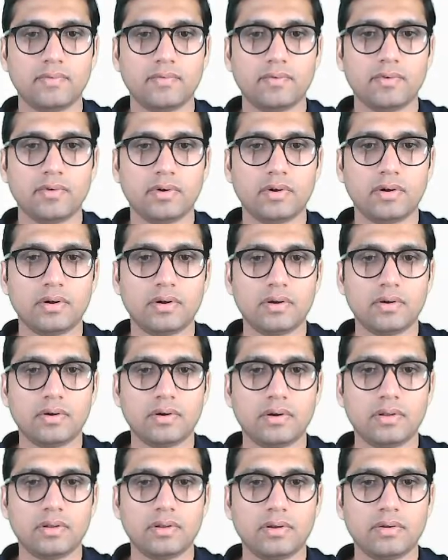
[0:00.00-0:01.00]

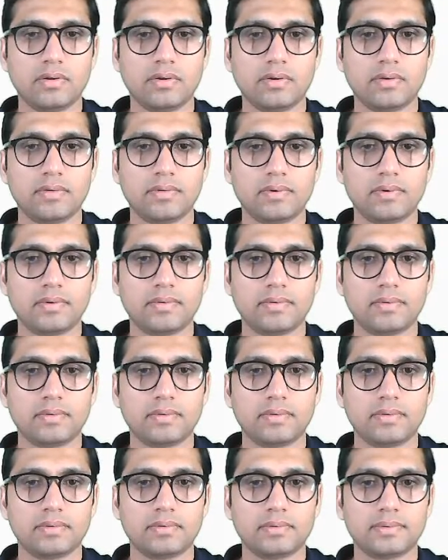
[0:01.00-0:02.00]

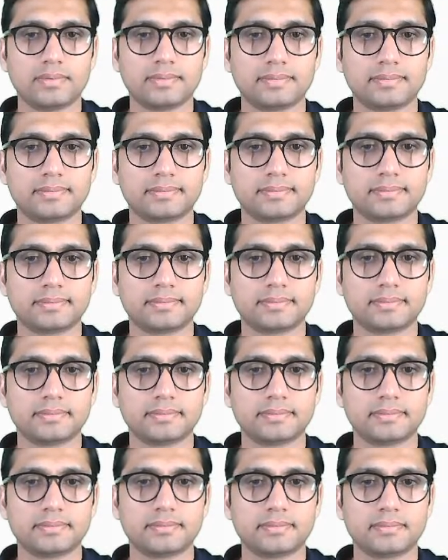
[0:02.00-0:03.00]

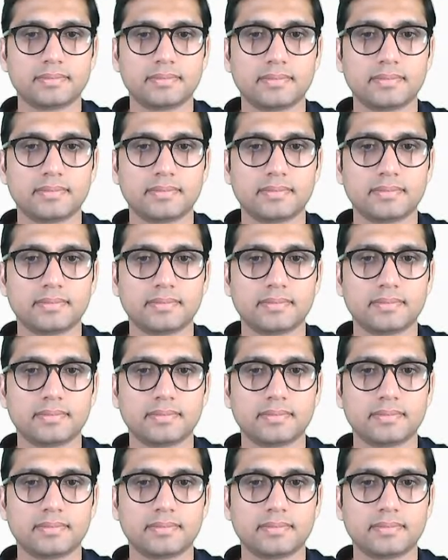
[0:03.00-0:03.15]
(no one is talking)